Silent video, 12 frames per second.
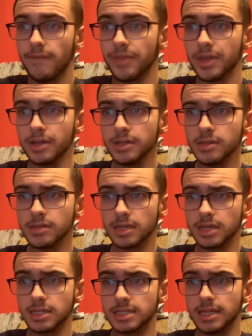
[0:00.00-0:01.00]
Another
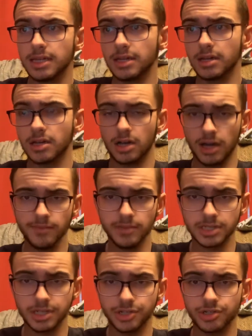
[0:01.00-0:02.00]
thing is that in a
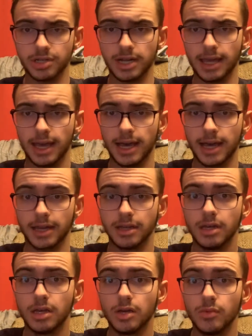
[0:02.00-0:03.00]
conversation I had
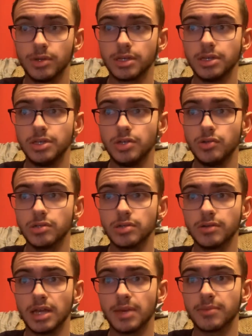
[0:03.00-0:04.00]
with a user
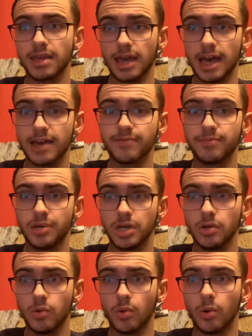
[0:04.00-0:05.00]
named F.
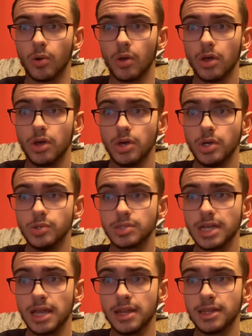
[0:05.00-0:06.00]
Bagul, who
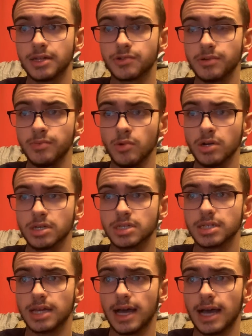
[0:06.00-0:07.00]
stated that
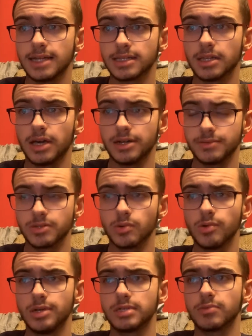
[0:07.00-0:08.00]
DreamWorks has a lot of
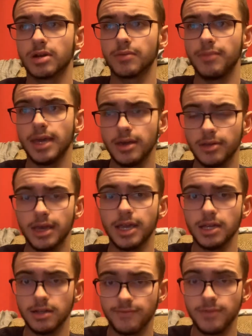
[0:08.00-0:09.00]
stories where a male
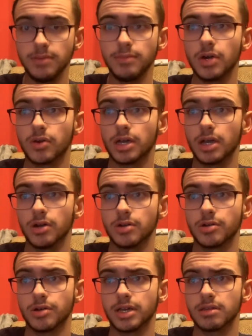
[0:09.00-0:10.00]
and a female
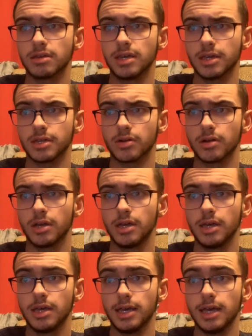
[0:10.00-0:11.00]
character get together
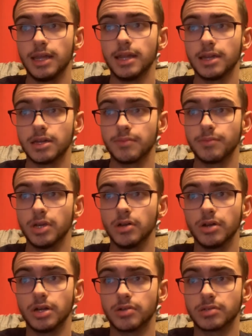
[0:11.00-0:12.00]
and end up
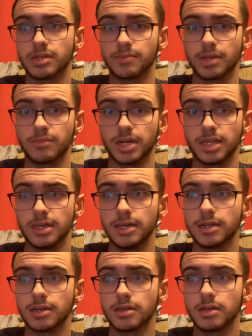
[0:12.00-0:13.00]
married or something by the end.